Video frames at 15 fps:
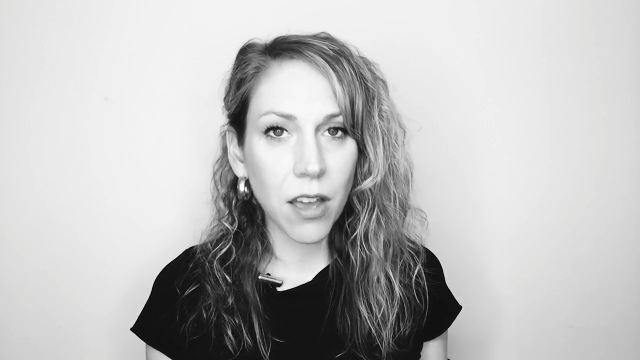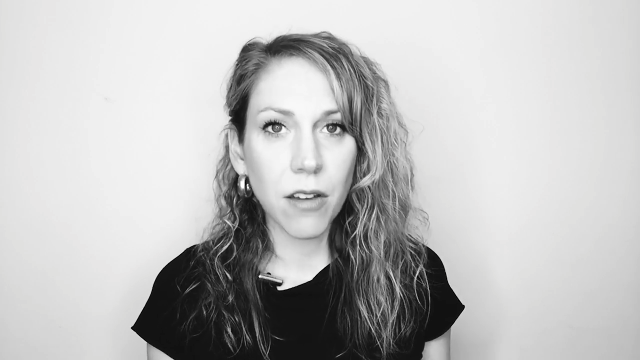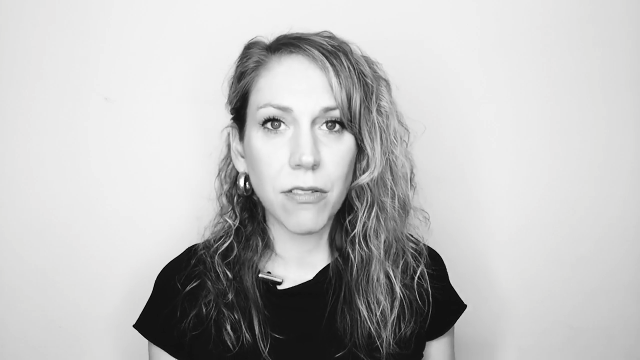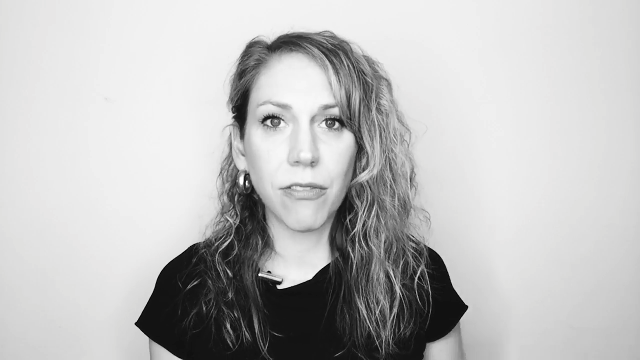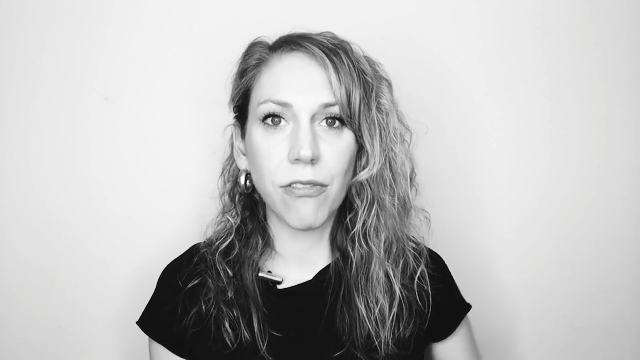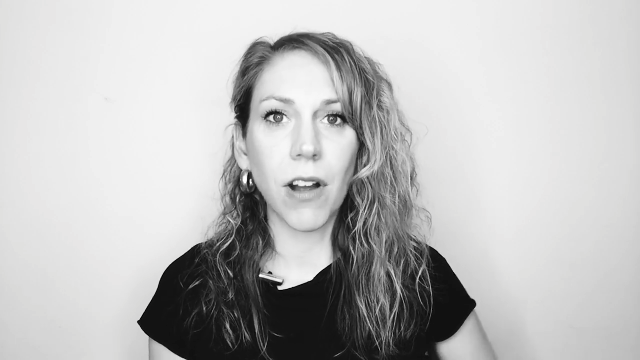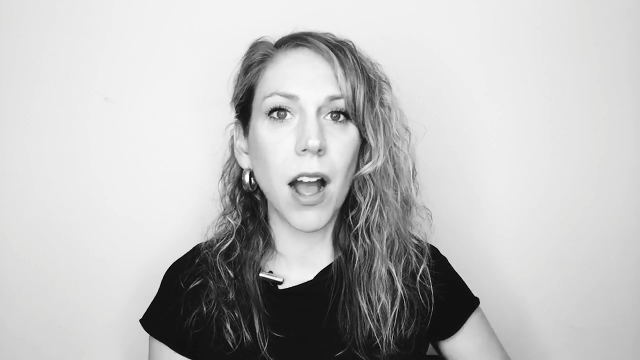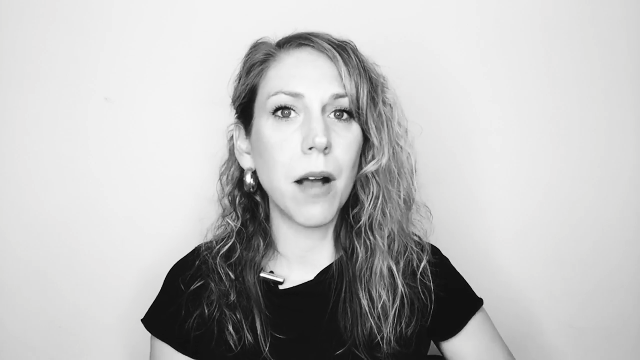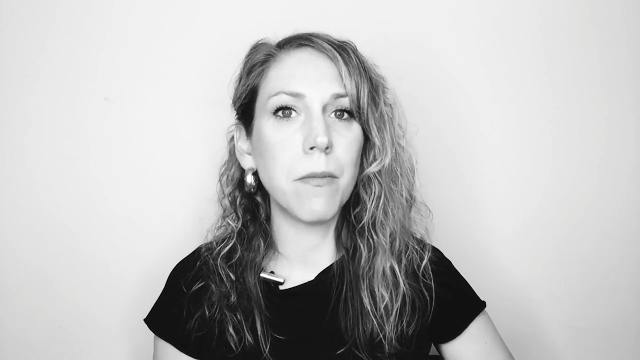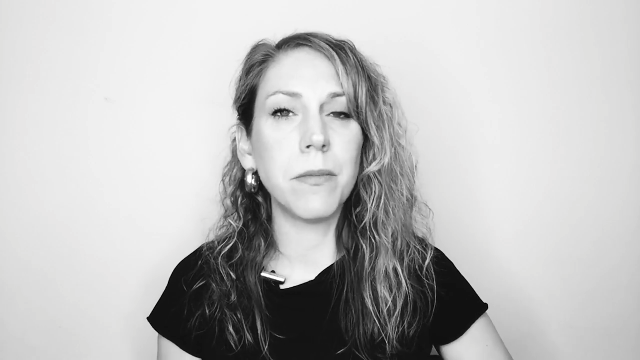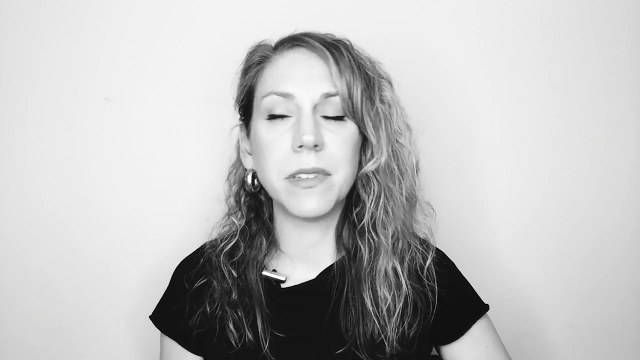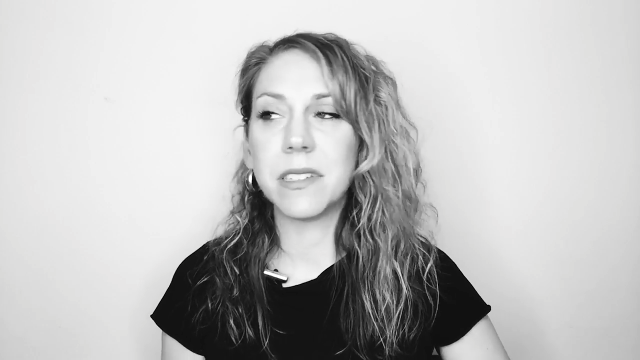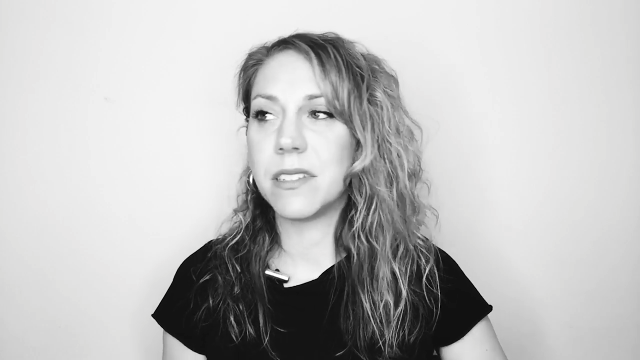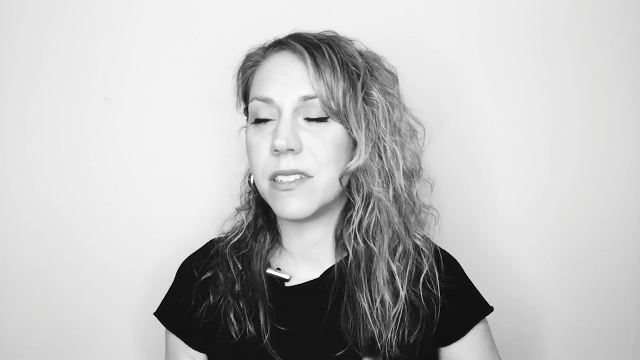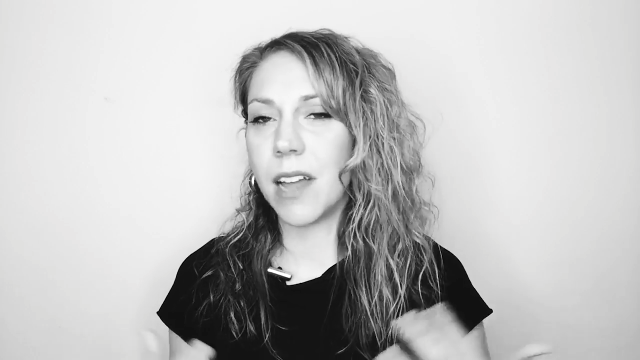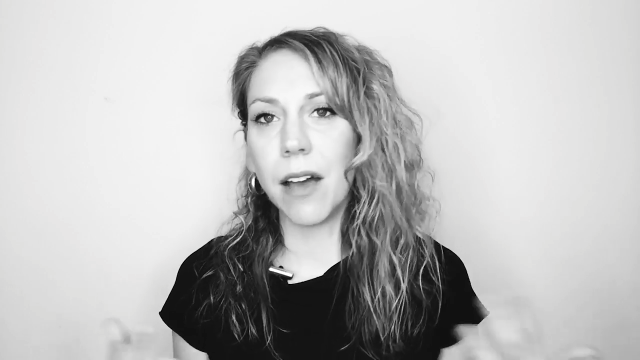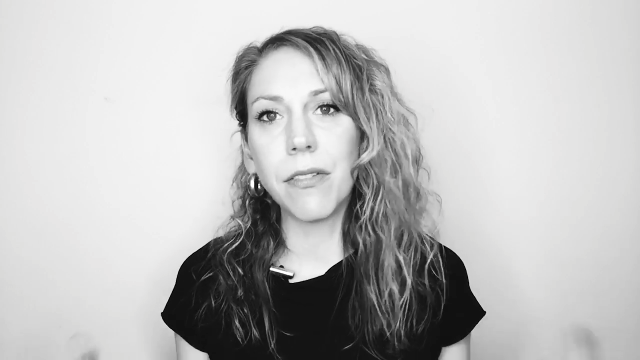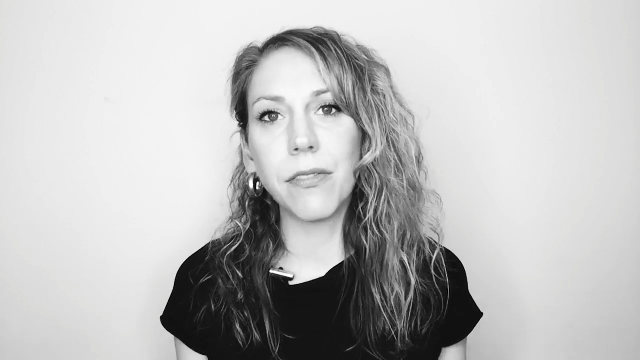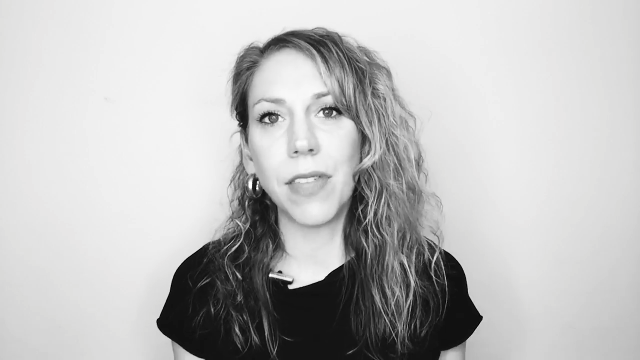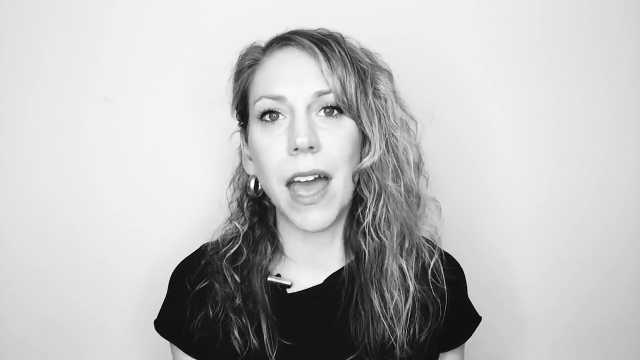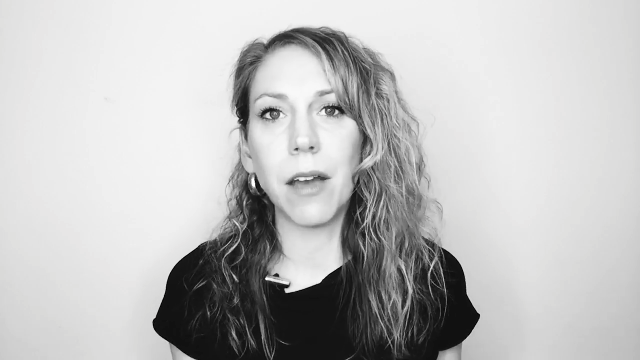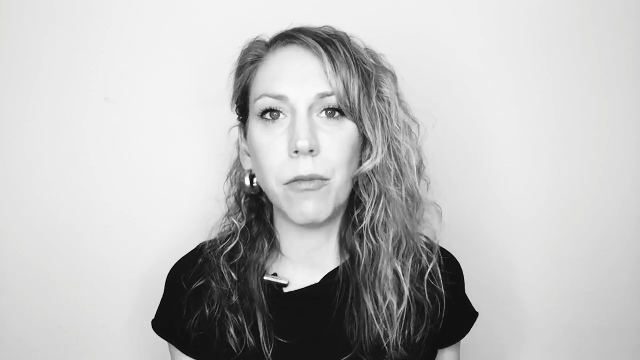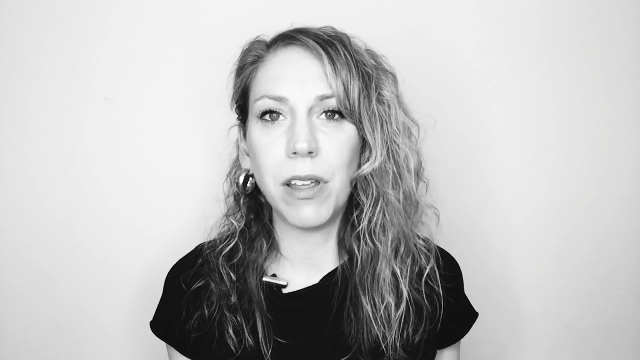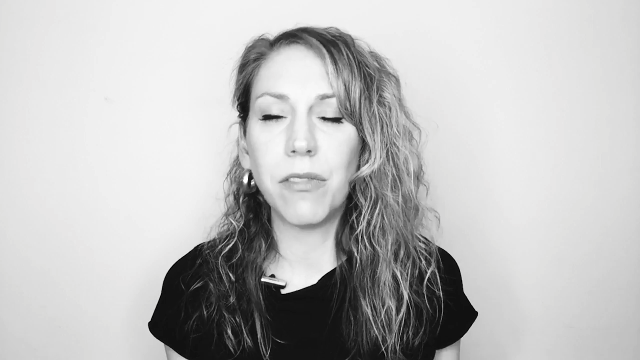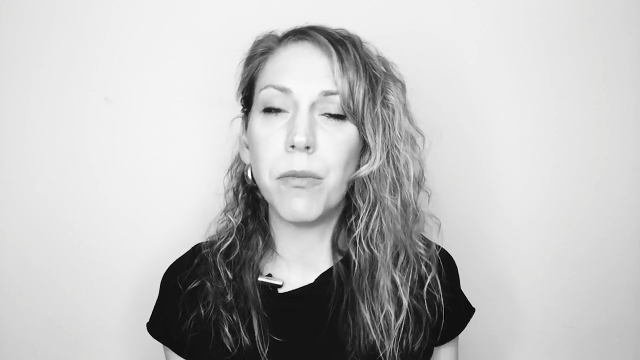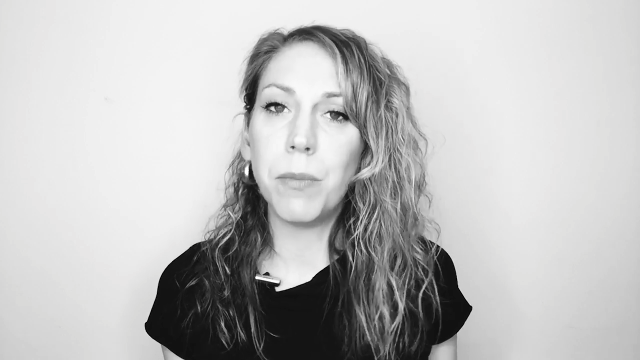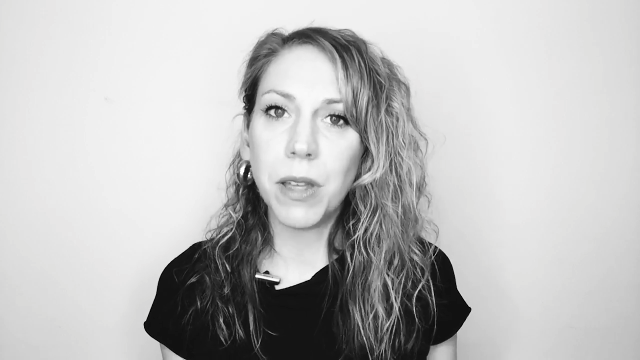from stuff that we've